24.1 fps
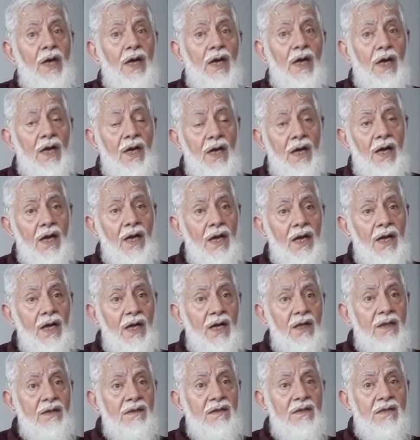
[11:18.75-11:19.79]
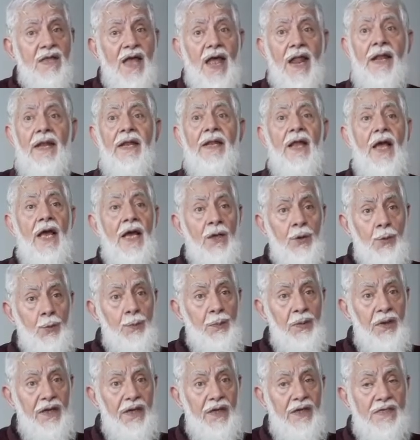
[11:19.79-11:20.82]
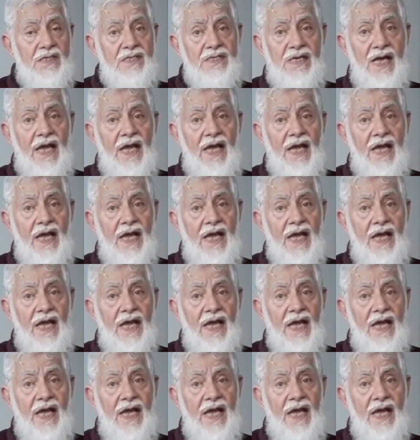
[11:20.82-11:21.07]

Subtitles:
10 airplanes,